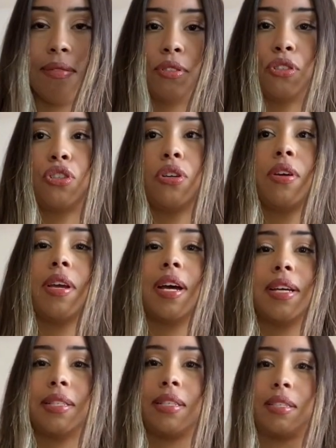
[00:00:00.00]
Show you
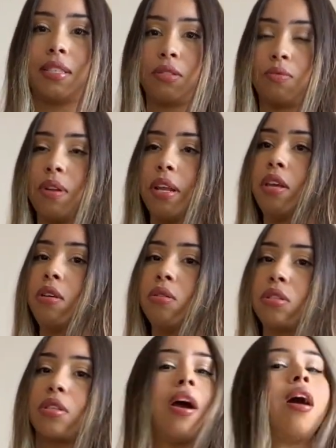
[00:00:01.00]
guys this is really
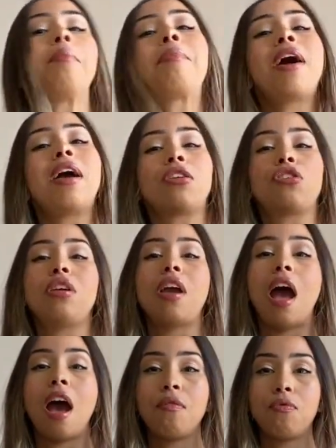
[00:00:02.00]
cute top. I actually
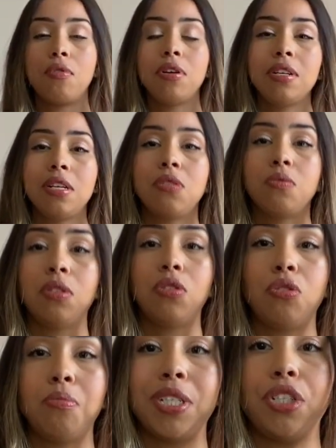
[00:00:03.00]
have worn this one
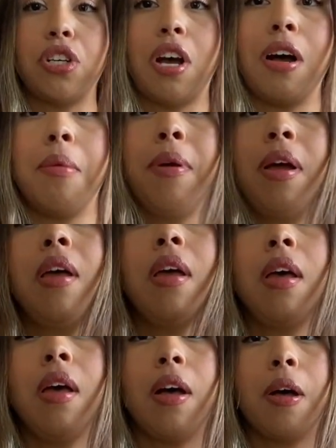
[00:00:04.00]
to my job.
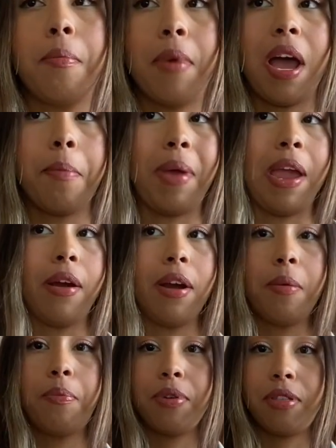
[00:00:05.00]
I paired
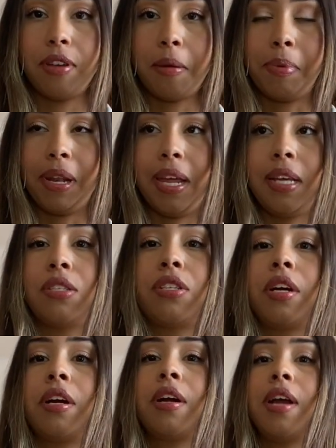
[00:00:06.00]
up with a
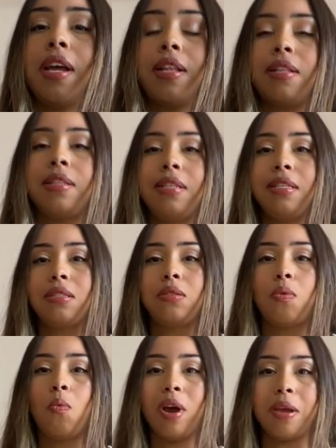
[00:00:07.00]
blazer and these
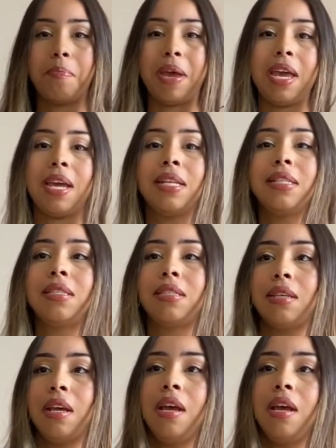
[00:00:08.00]
white pants.